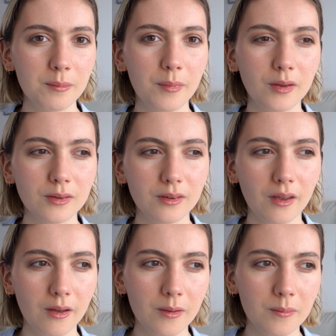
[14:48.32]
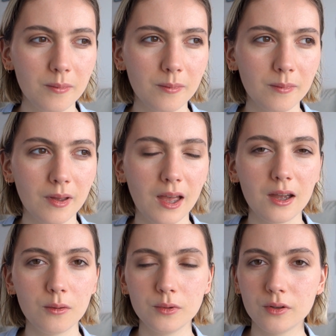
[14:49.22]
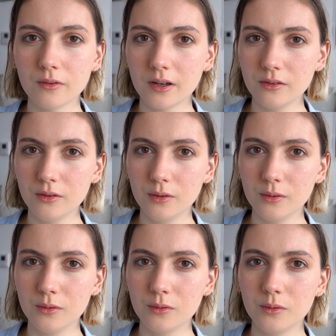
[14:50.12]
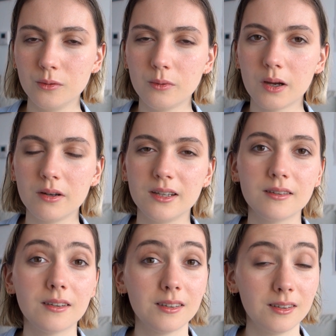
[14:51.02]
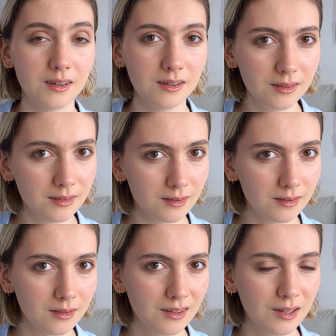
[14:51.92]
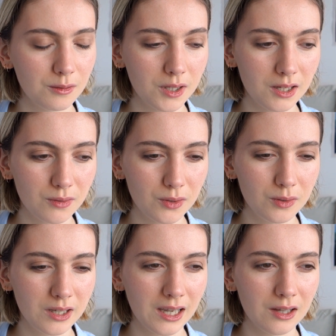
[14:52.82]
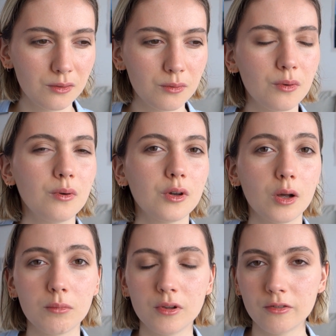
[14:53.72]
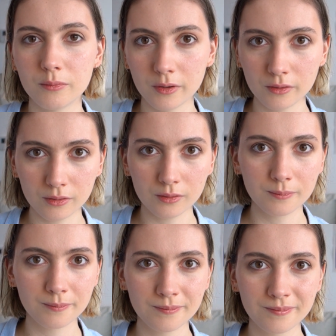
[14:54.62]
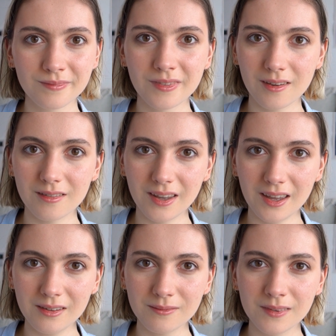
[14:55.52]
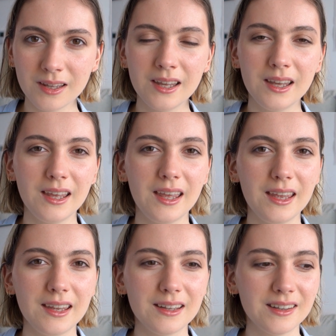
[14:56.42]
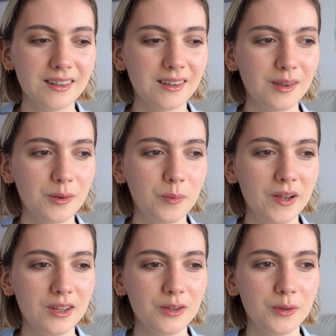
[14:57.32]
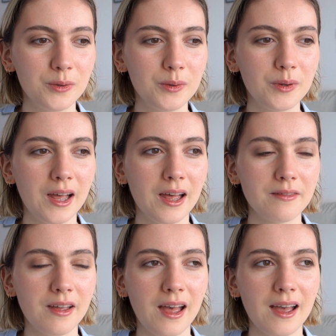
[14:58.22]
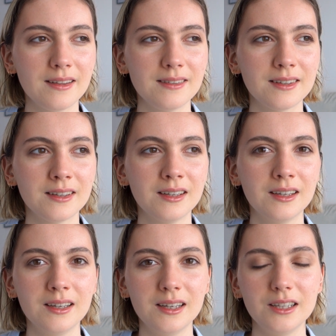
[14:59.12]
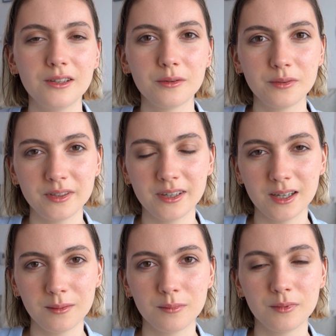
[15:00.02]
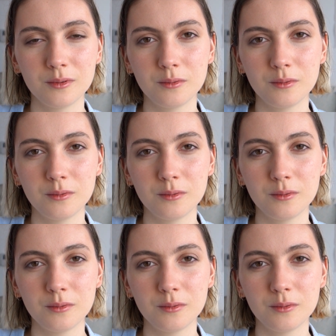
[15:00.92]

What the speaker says: But I would advise you to wear it at night whenever you can for a couple of months. Okay? And when you have had enough time